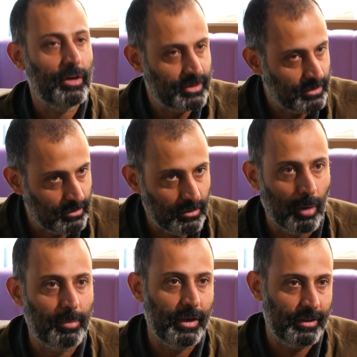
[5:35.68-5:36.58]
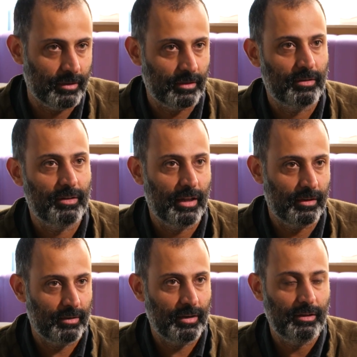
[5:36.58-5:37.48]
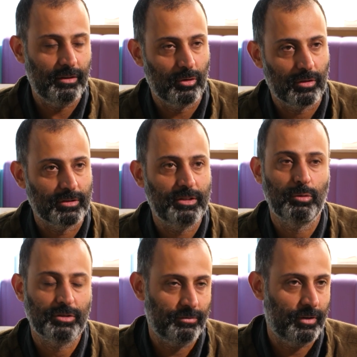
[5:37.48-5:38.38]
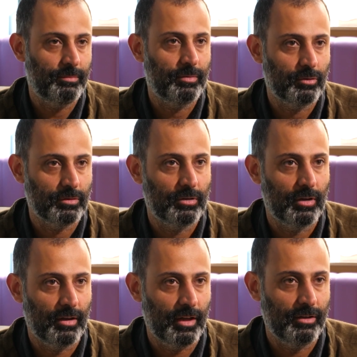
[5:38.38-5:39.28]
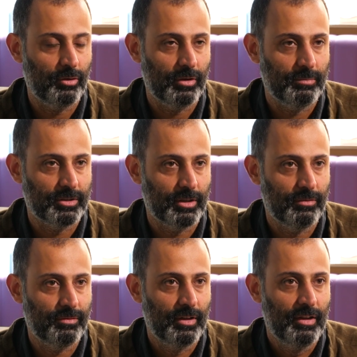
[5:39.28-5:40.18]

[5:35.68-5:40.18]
as an operator than an editor, because he was a very good editor himself,